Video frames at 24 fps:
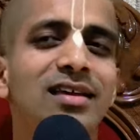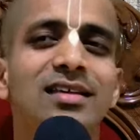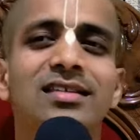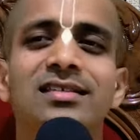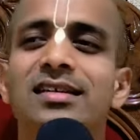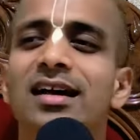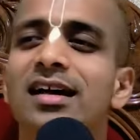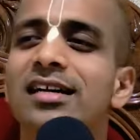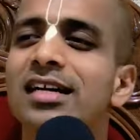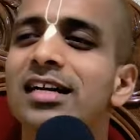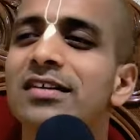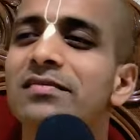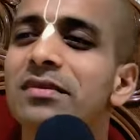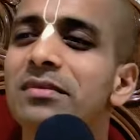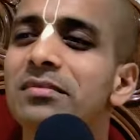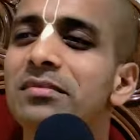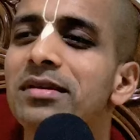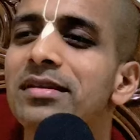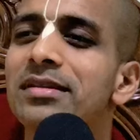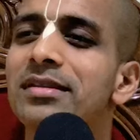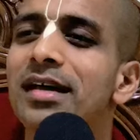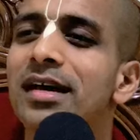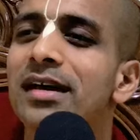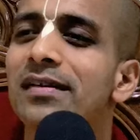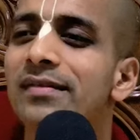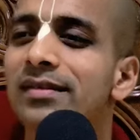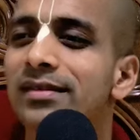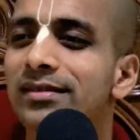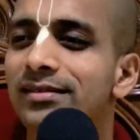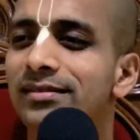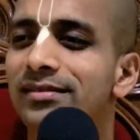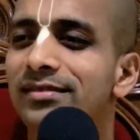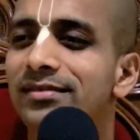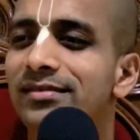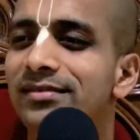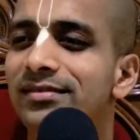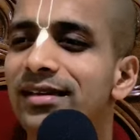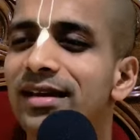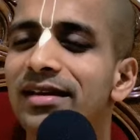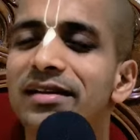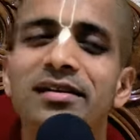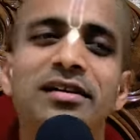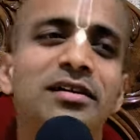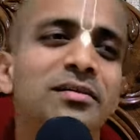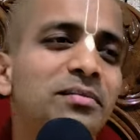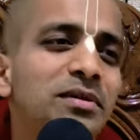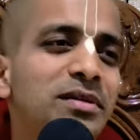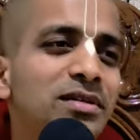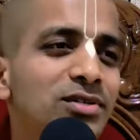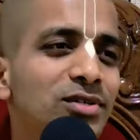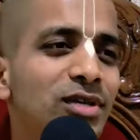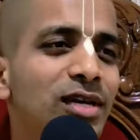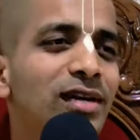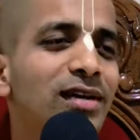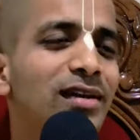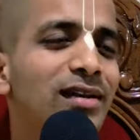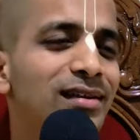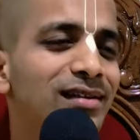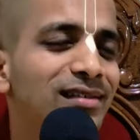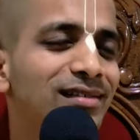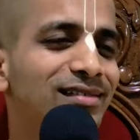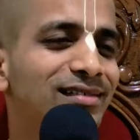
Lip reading: Started from Vrindavan, ended up in jail.